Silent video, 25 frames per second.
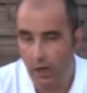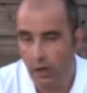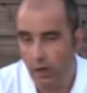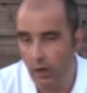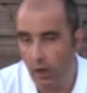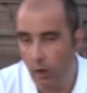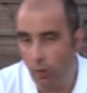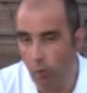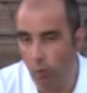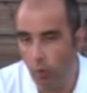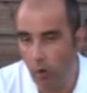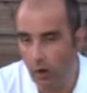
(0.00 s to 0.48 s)

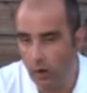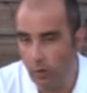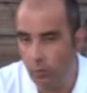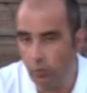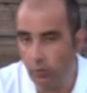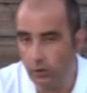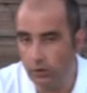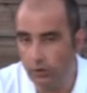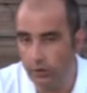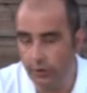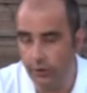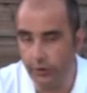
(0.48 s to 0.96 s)
Now, what it
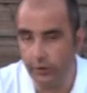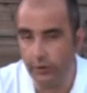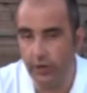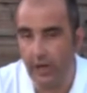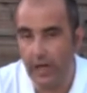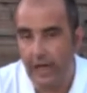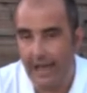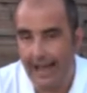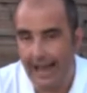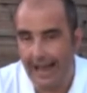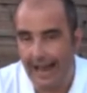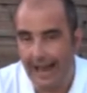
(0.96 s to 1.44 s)
will do
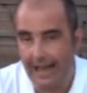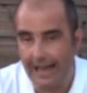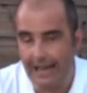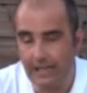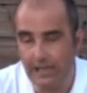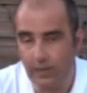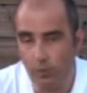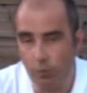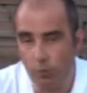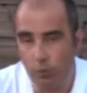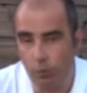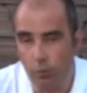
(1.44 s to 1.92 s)

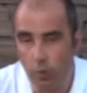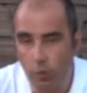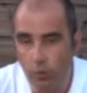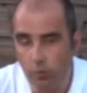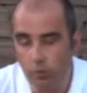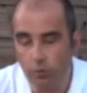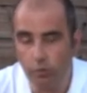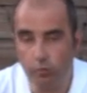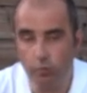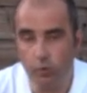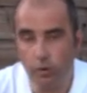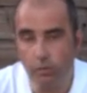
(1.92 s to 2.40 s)
is it
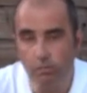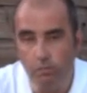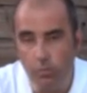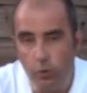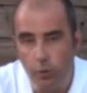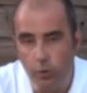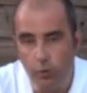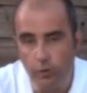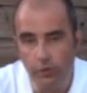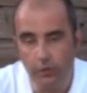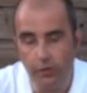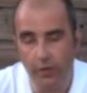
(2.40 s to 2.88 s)
won't
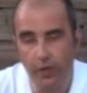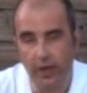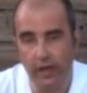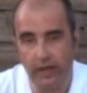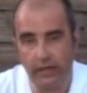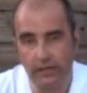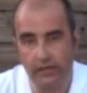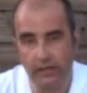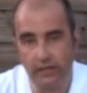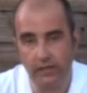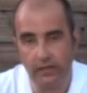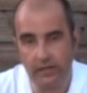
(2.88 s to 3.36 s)
remove
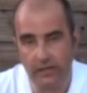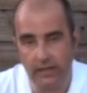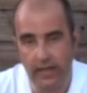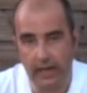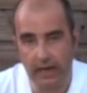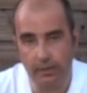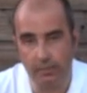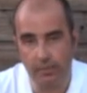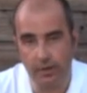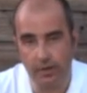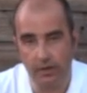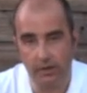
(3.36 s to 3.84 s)
that
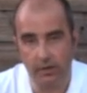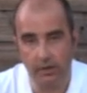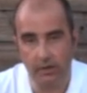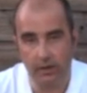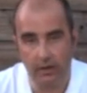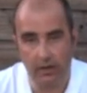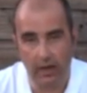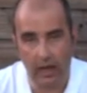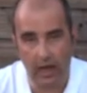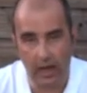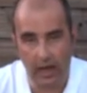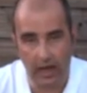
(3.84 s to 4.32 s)
sediment
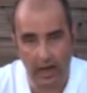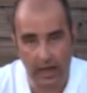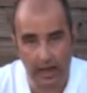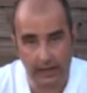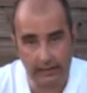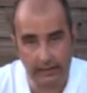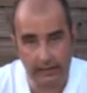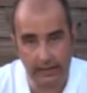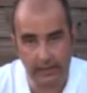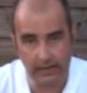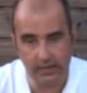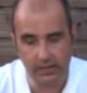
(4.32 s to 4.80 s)

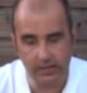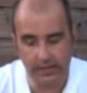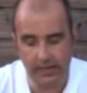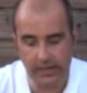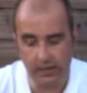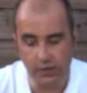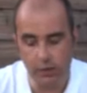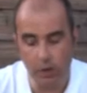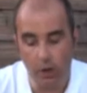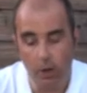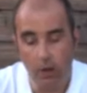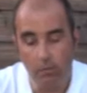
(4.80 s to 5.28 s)
at this
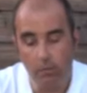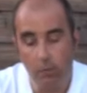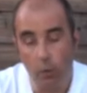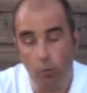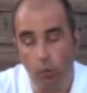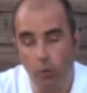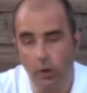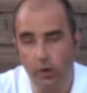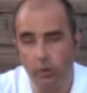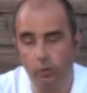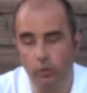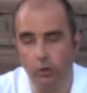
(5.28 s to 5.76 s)
stage, but
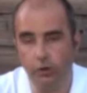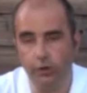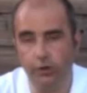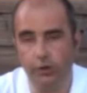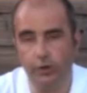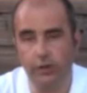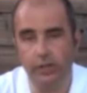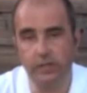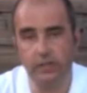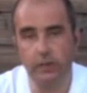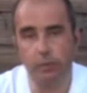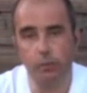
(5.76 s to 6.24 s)
what it will do
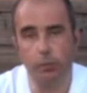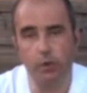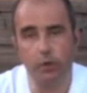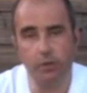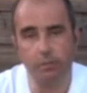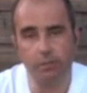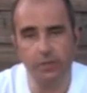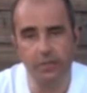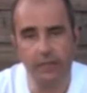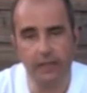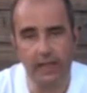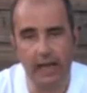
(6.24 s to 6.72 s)
is it will
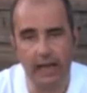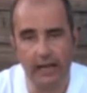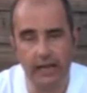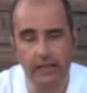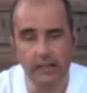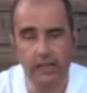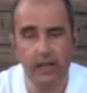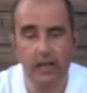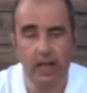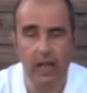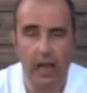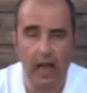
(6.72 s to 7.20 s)
upset
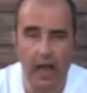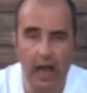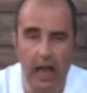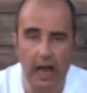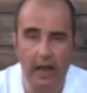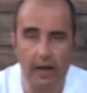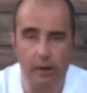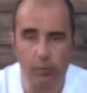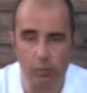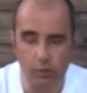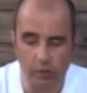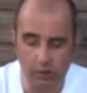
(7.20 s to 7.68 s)
it
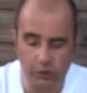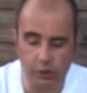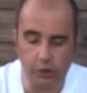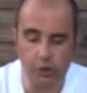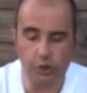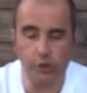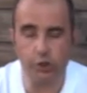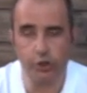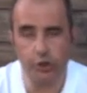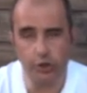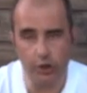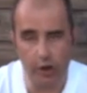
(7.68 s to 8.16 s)
and it will
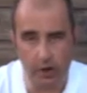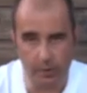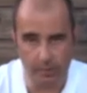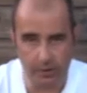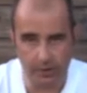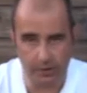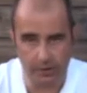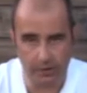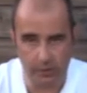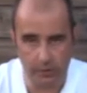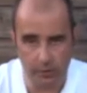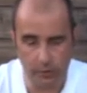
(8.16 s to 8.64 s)
disturb
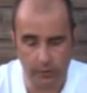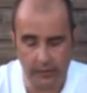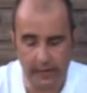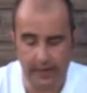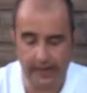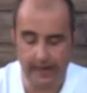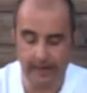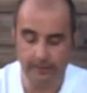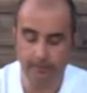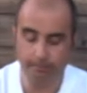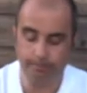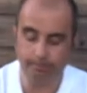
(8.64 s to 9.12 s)
it.
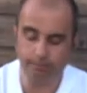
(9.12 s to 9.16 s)
Okay,